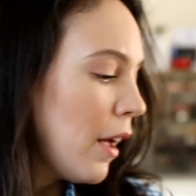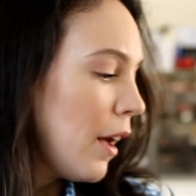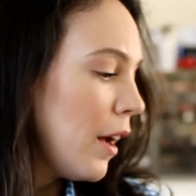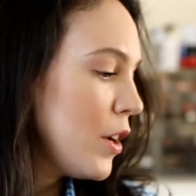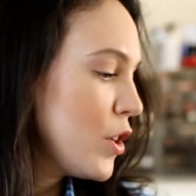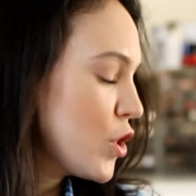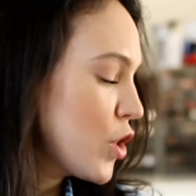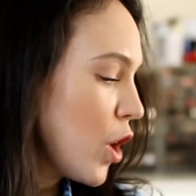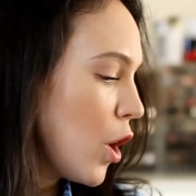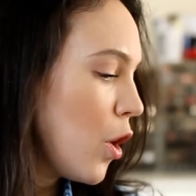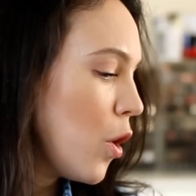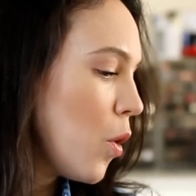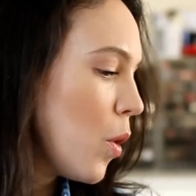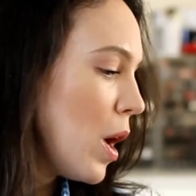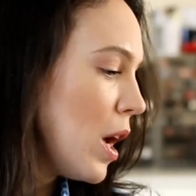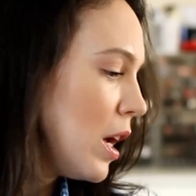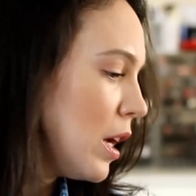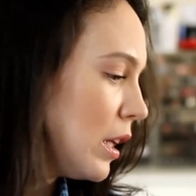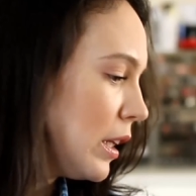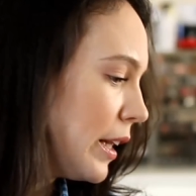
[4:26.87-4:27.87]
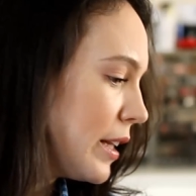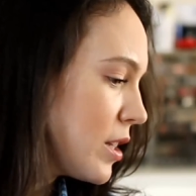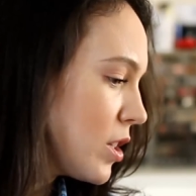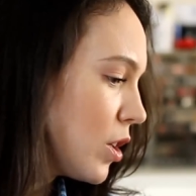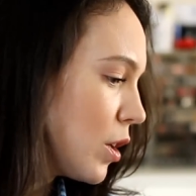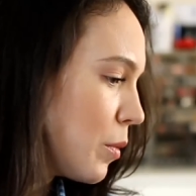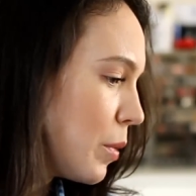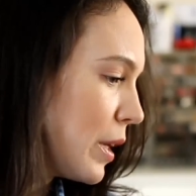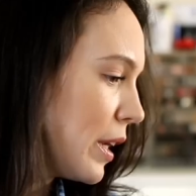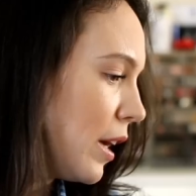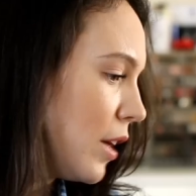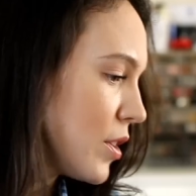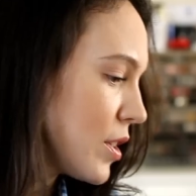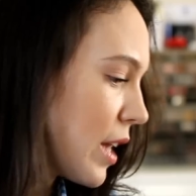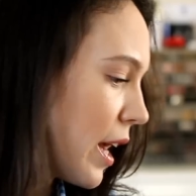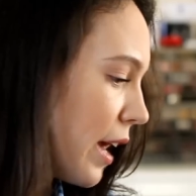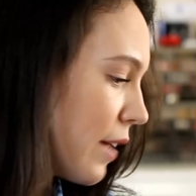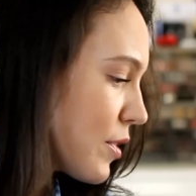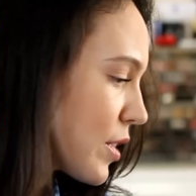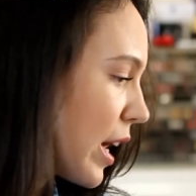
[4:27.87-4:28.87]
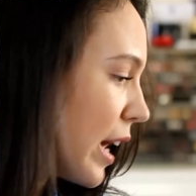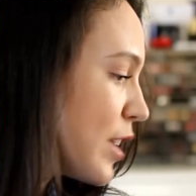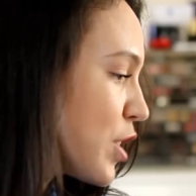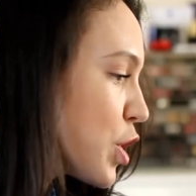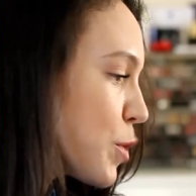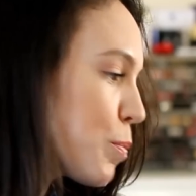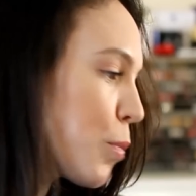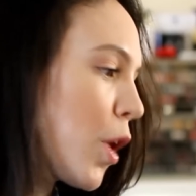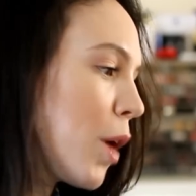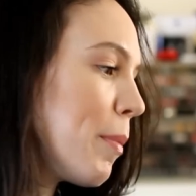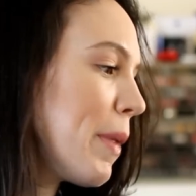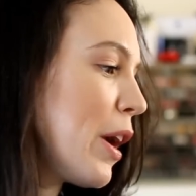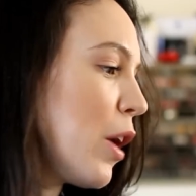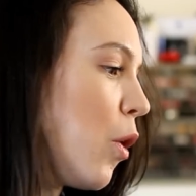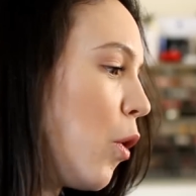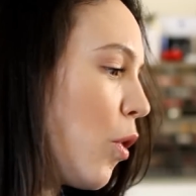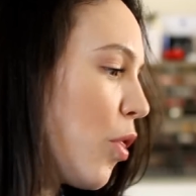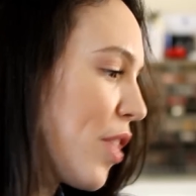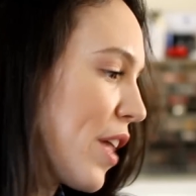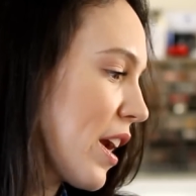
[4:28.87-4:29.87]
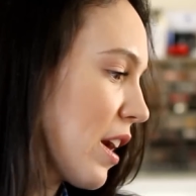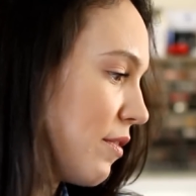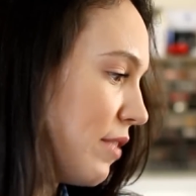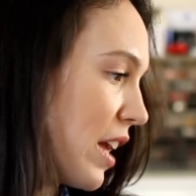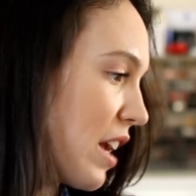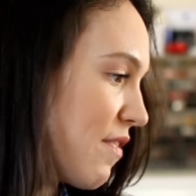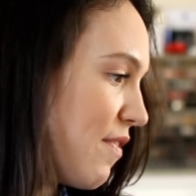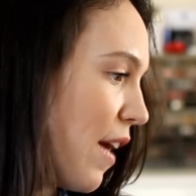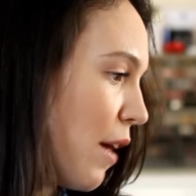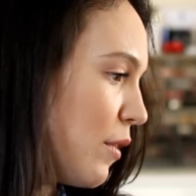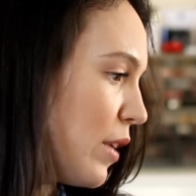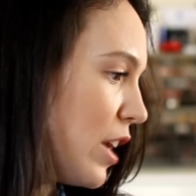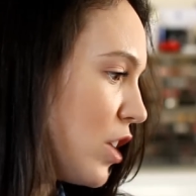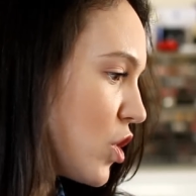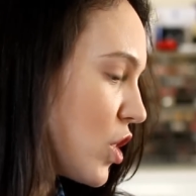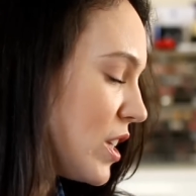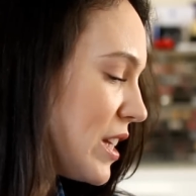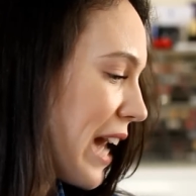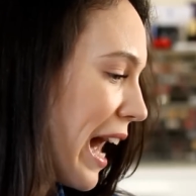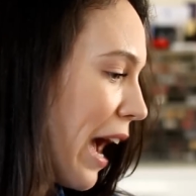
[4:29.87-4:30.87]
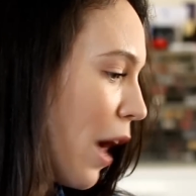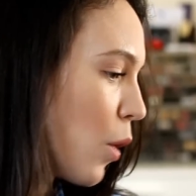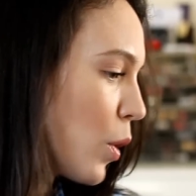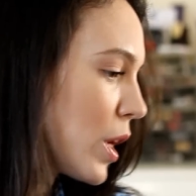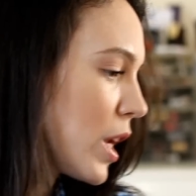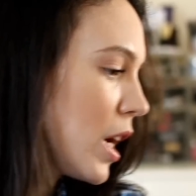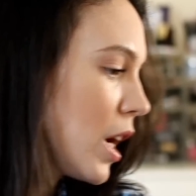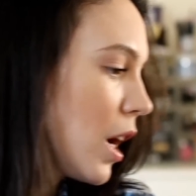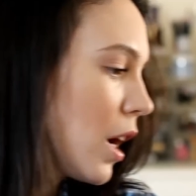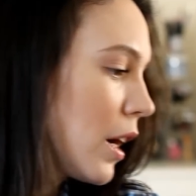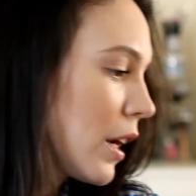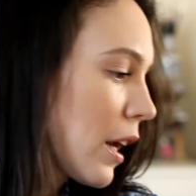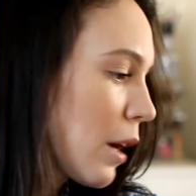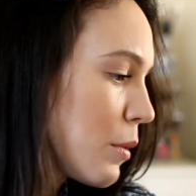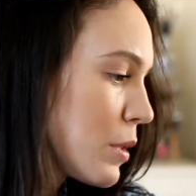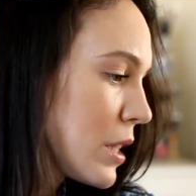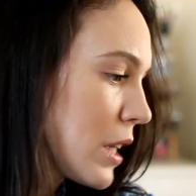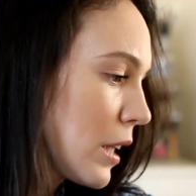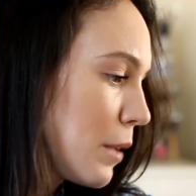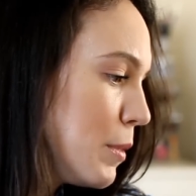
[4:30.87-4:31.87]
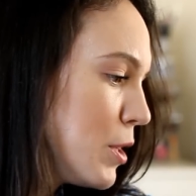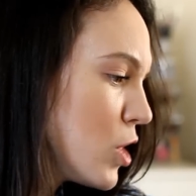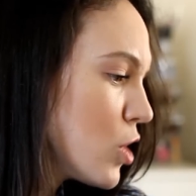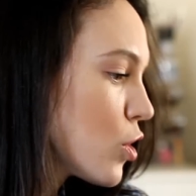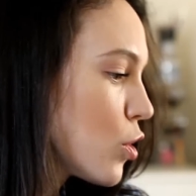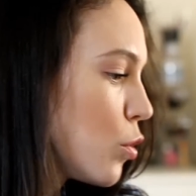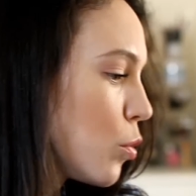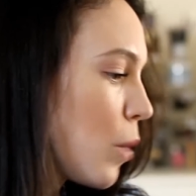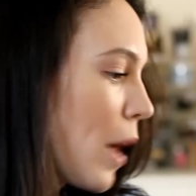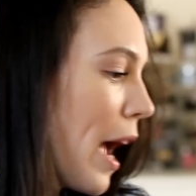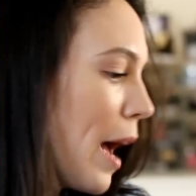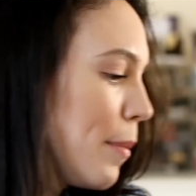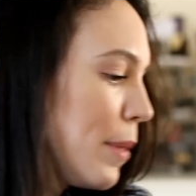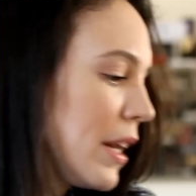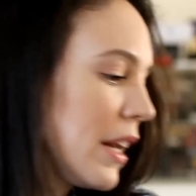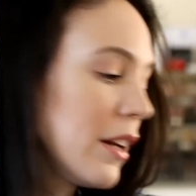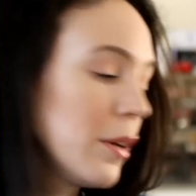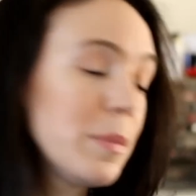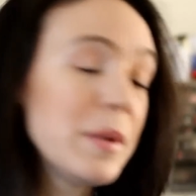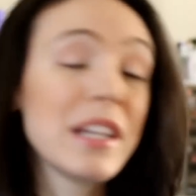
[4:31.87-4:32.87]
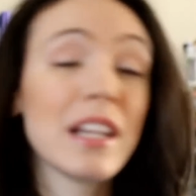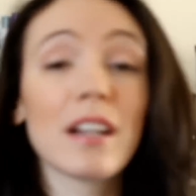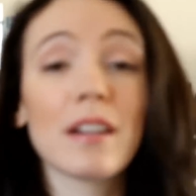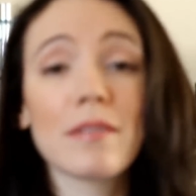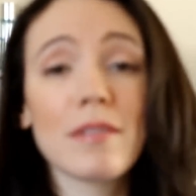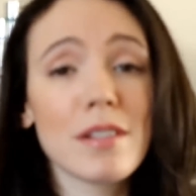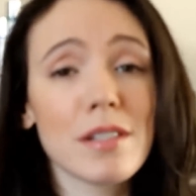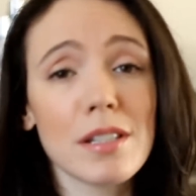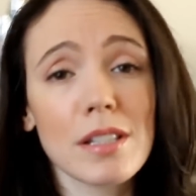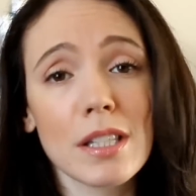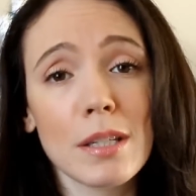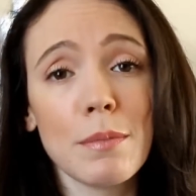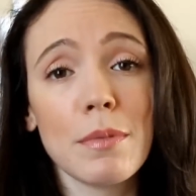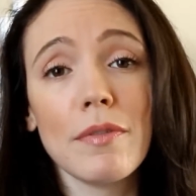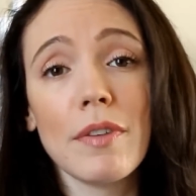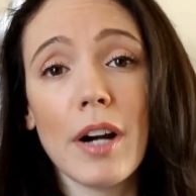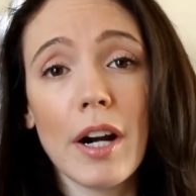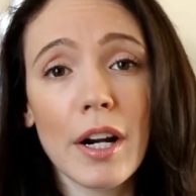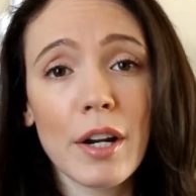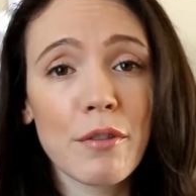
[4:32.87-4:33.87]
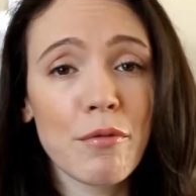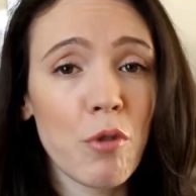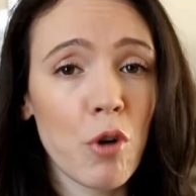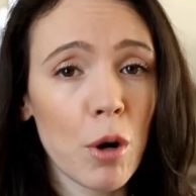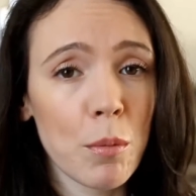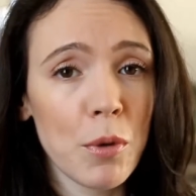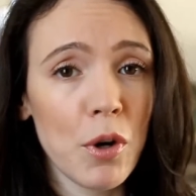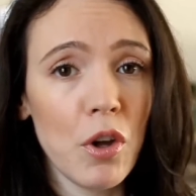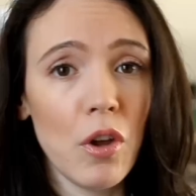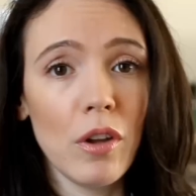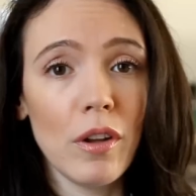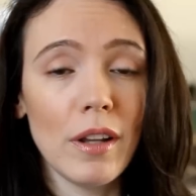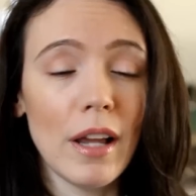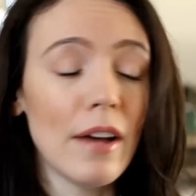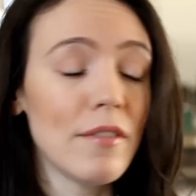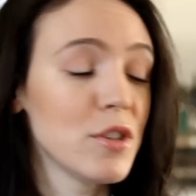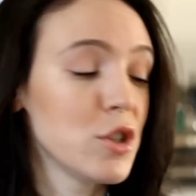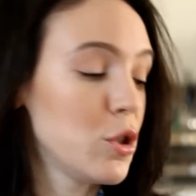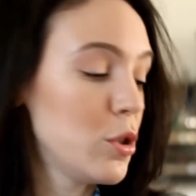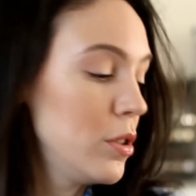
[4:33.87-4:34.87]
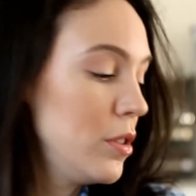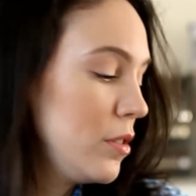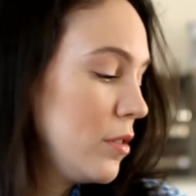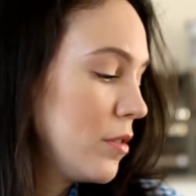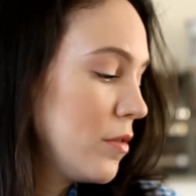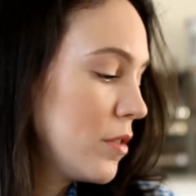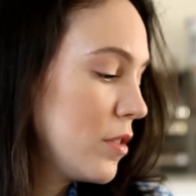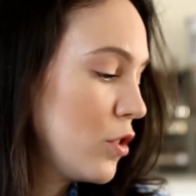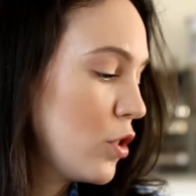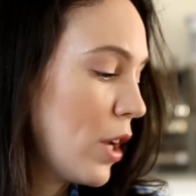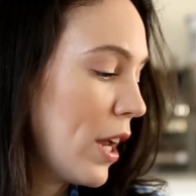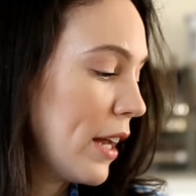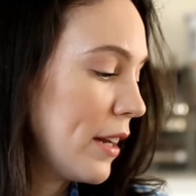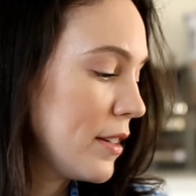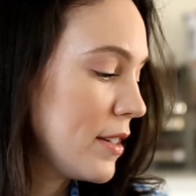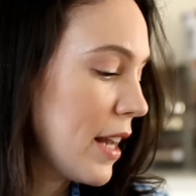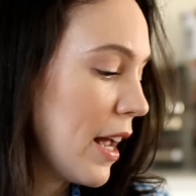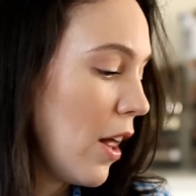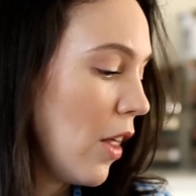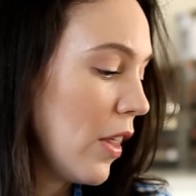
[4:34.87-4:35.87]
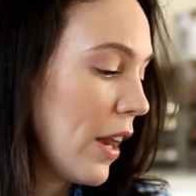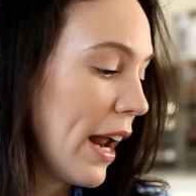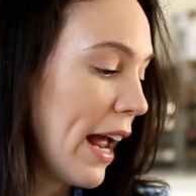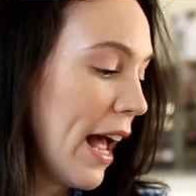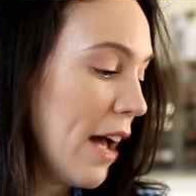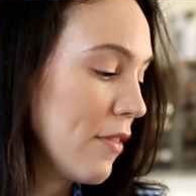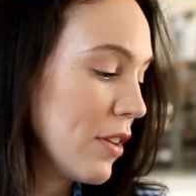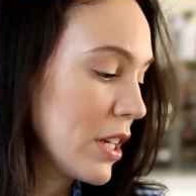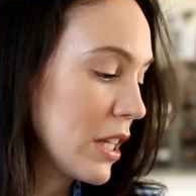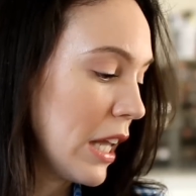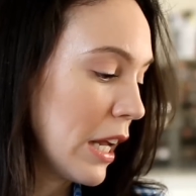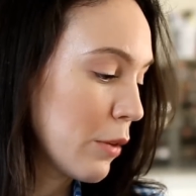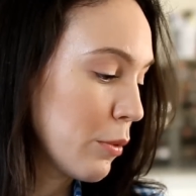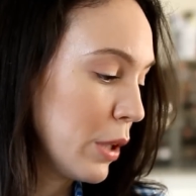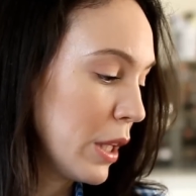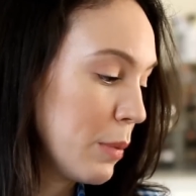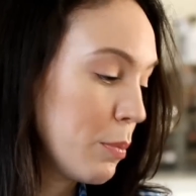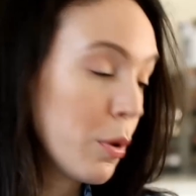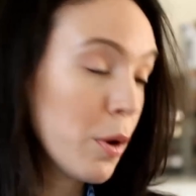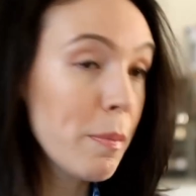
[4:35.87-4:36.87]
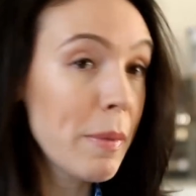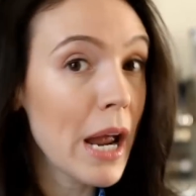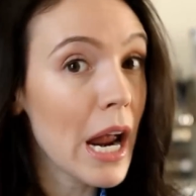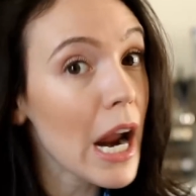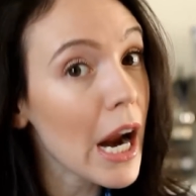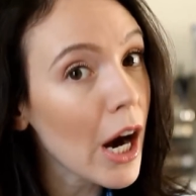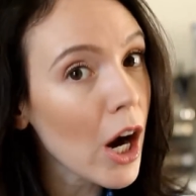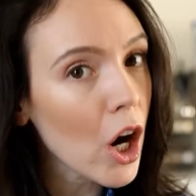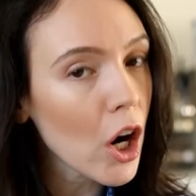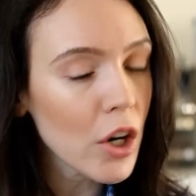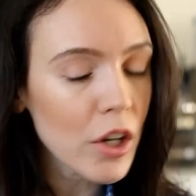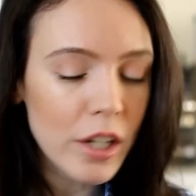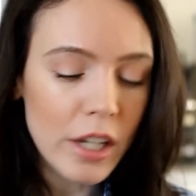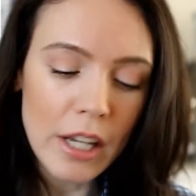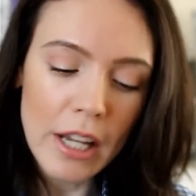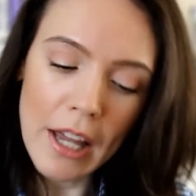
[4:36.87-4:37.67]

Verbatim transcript: So let's look what else. I have to, I just brought my whole thing of like foundations out here and I was like, let me just grab it. It'll be like, this is going to be very informal. Obviously you can't tell that I haven't like really prepared.